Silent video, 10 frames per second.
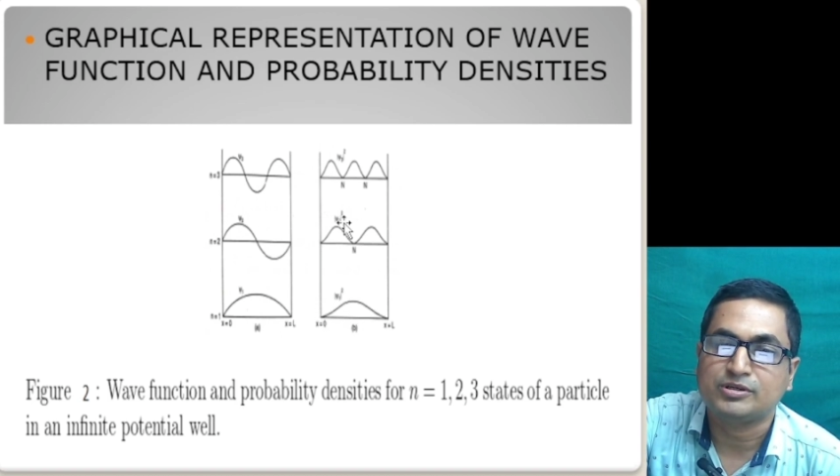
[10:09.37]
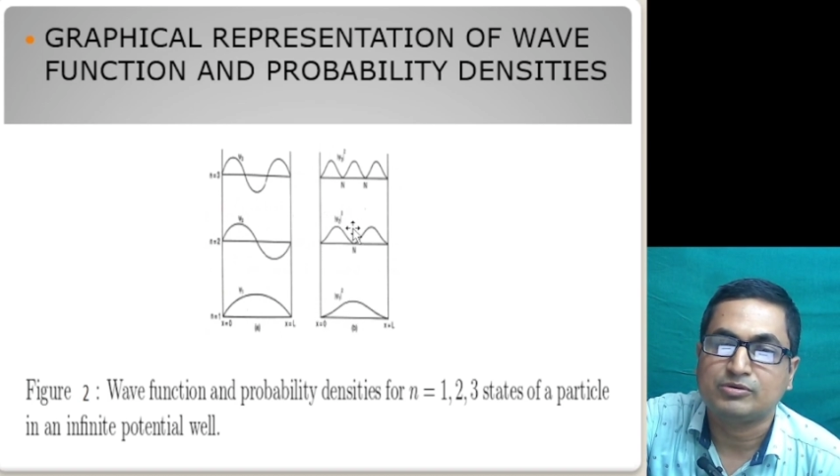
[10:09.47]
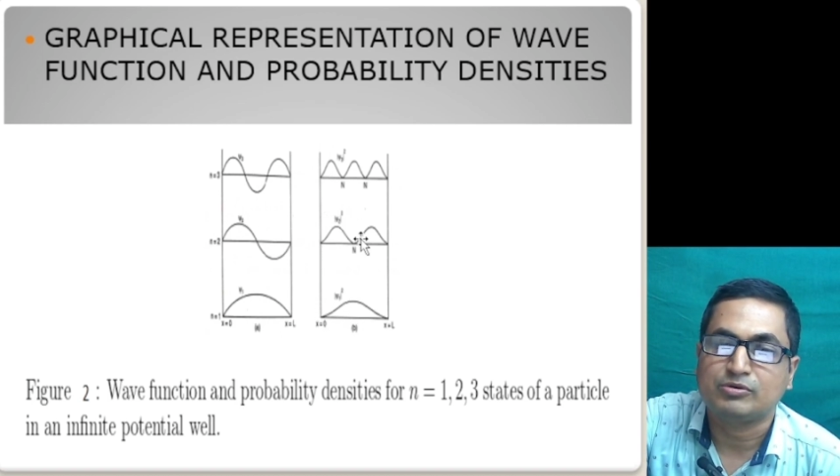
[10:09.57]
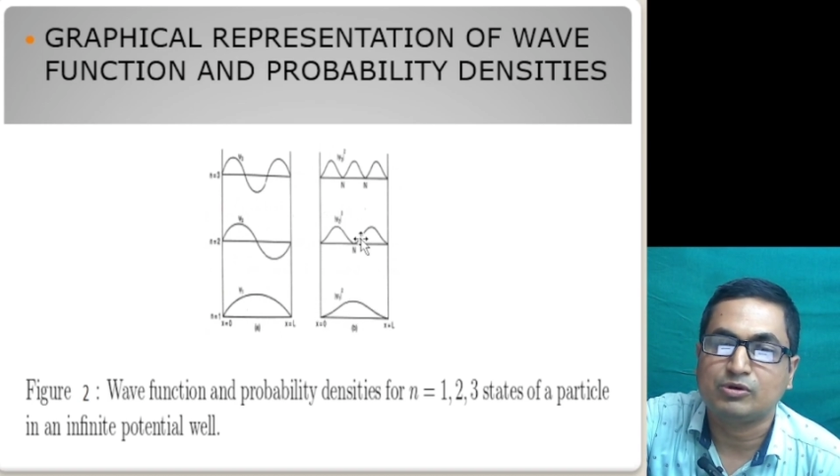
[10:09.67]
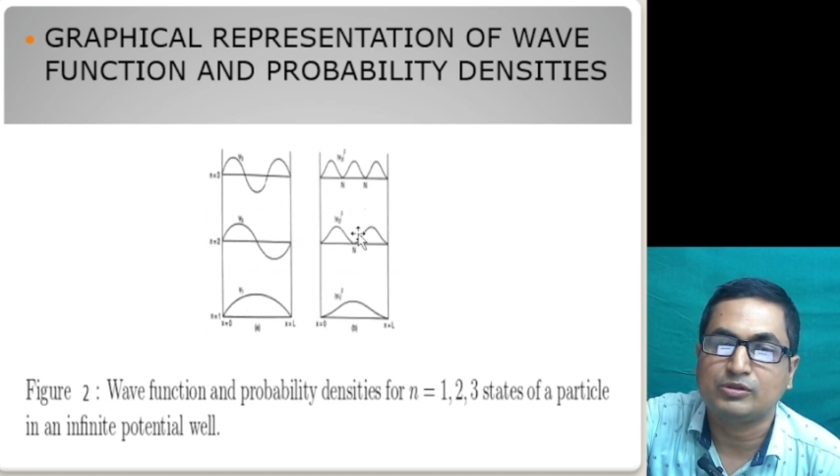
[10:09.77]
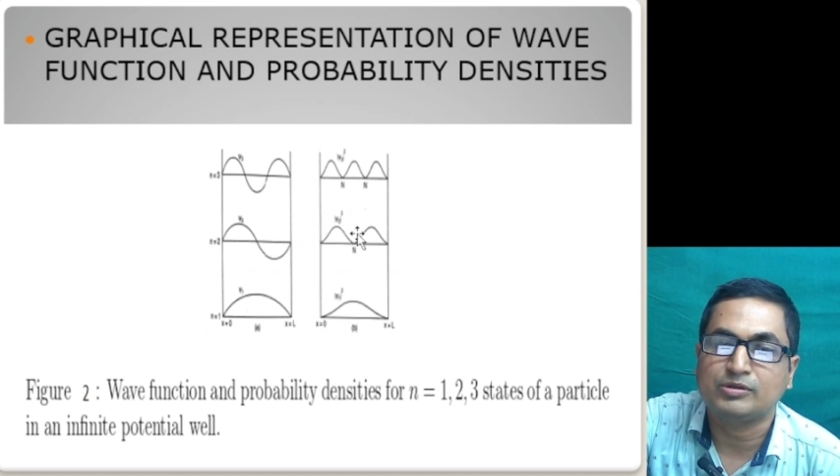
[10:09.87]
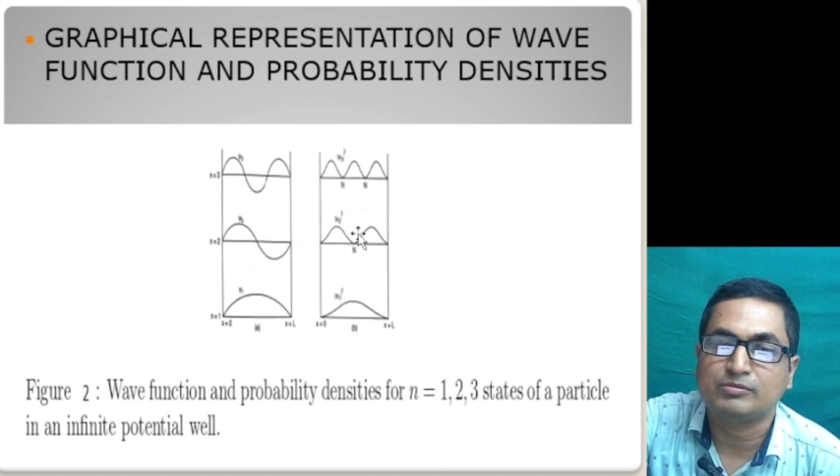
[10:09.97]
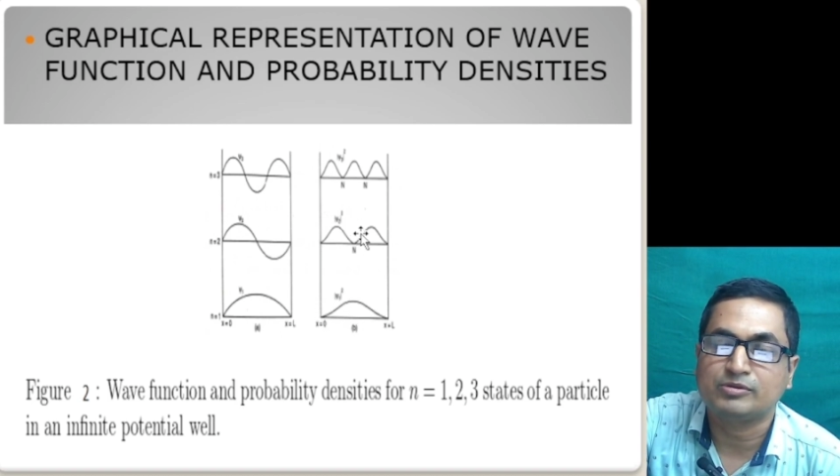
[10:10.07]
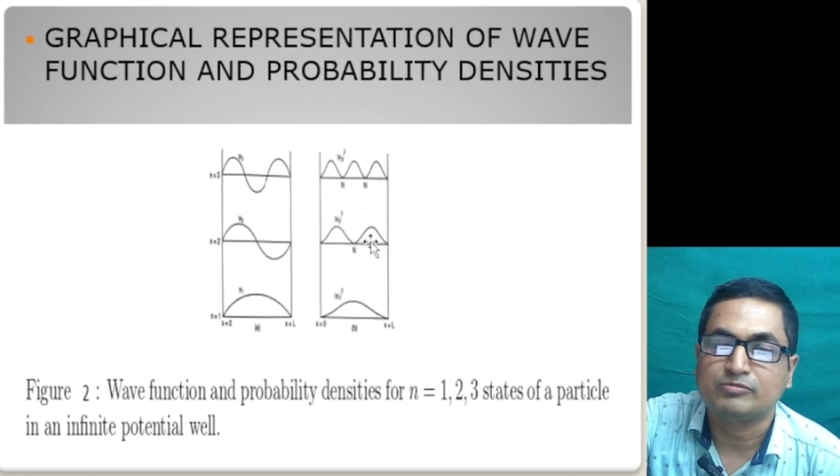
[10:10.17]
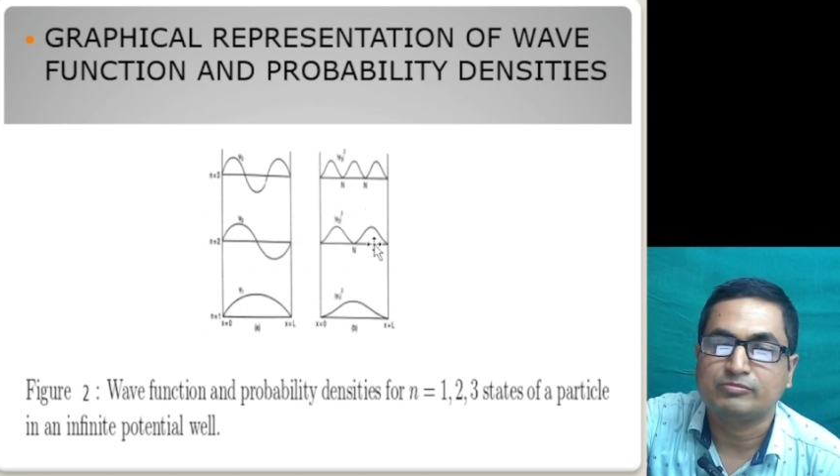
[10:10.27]
All the
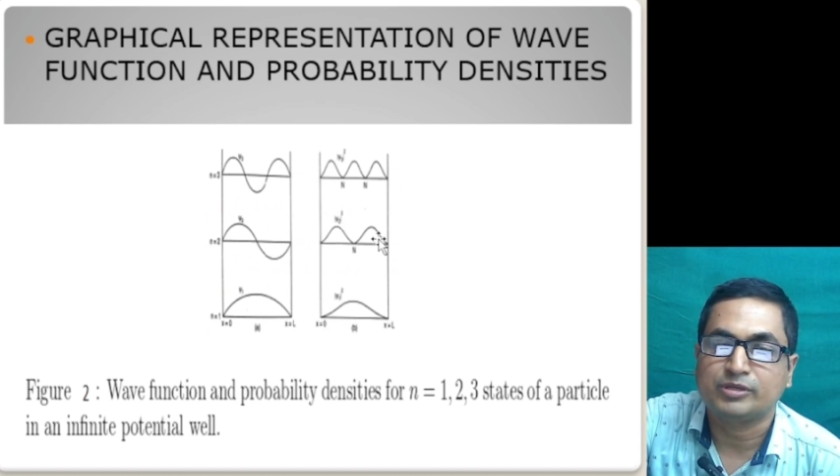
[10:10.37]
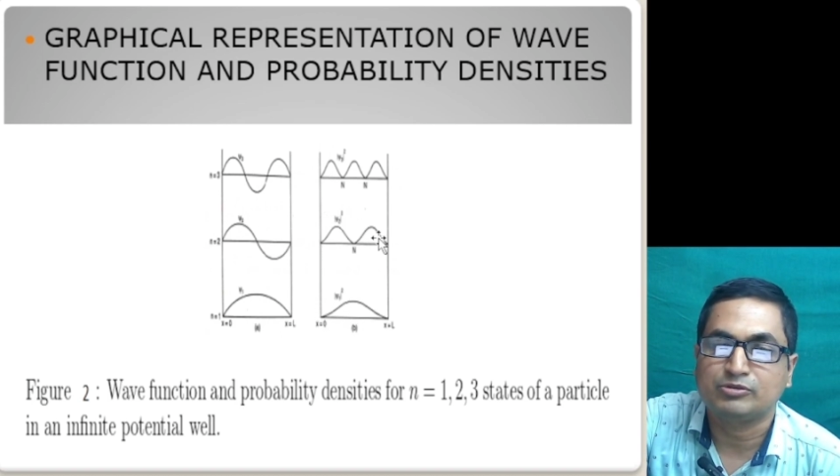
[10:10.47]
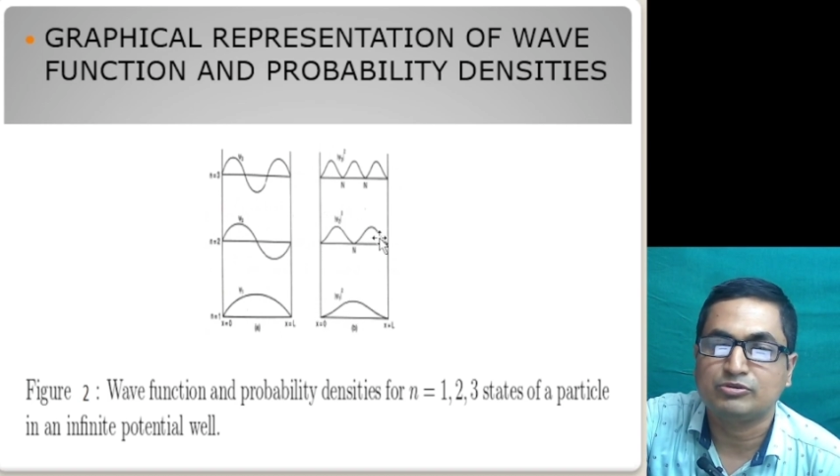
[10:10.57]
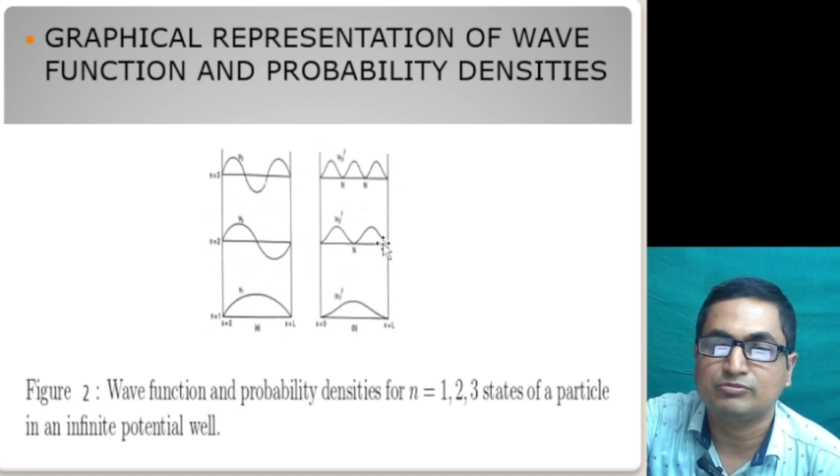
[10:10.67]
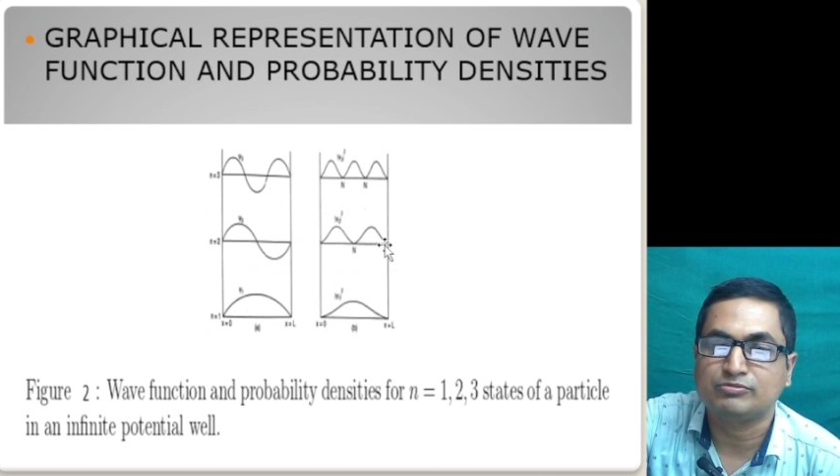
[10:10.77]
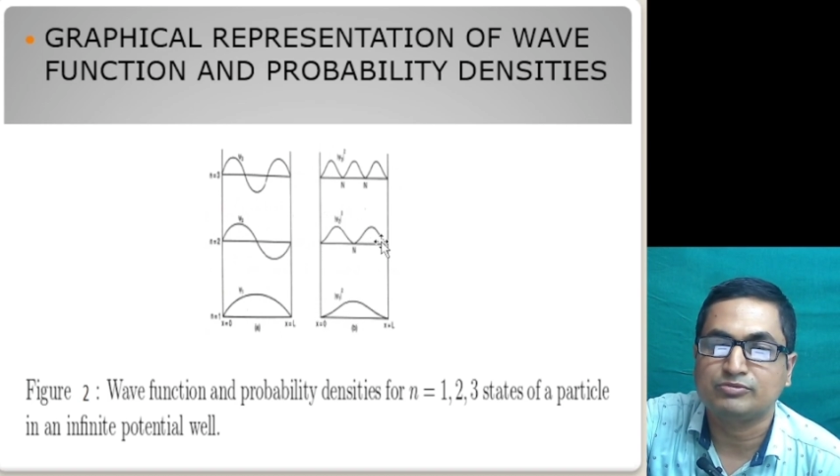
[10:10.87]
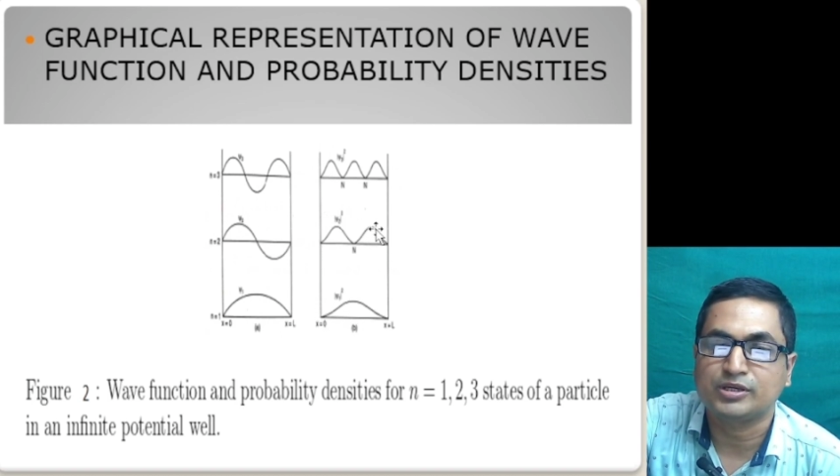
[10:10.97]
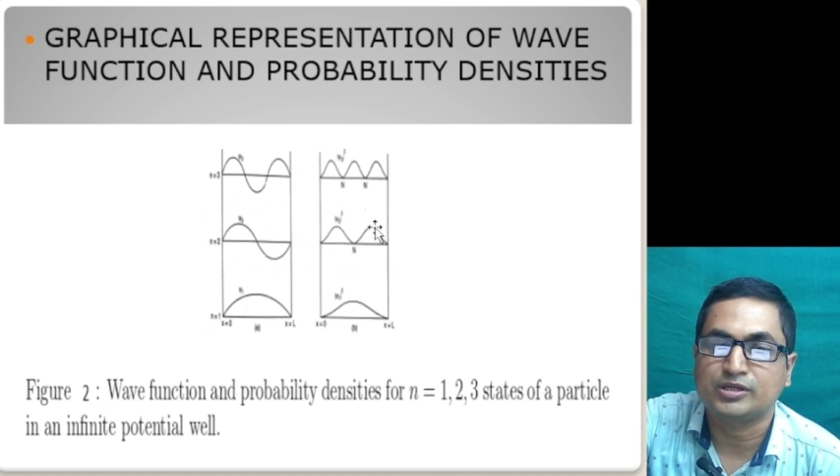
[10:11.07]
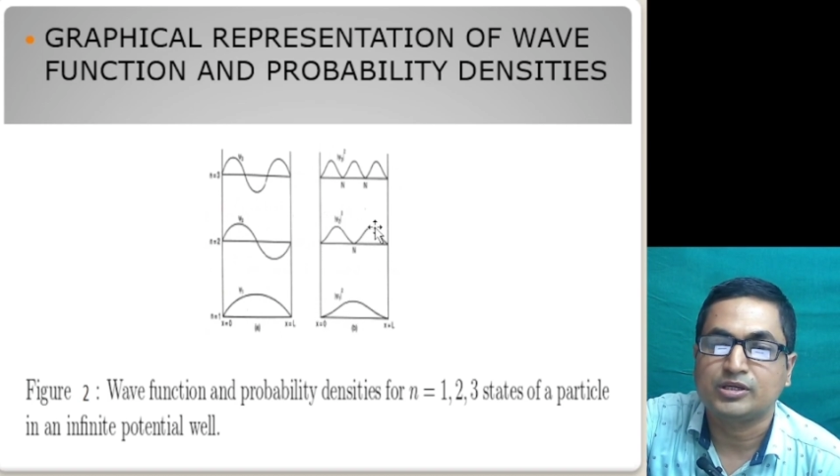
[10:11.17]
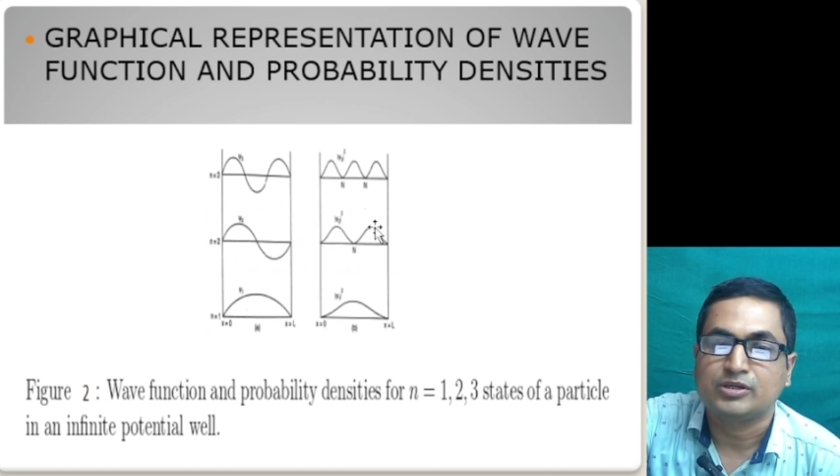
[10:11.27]
values of the